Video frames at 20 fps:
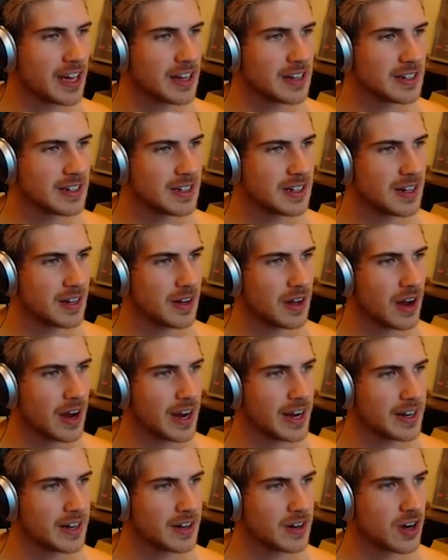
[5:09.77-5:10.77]
All
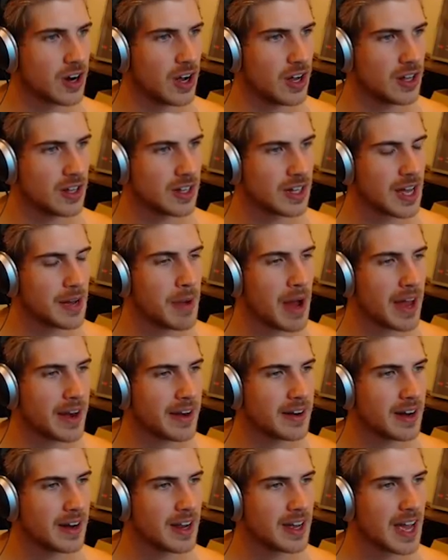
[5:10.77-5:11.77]
right, girl, come on.
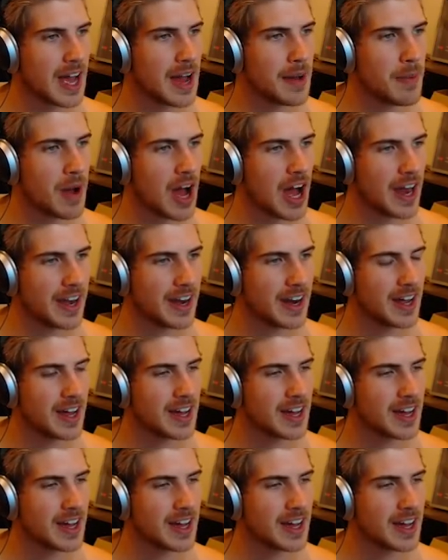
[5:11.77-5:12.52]
Come on.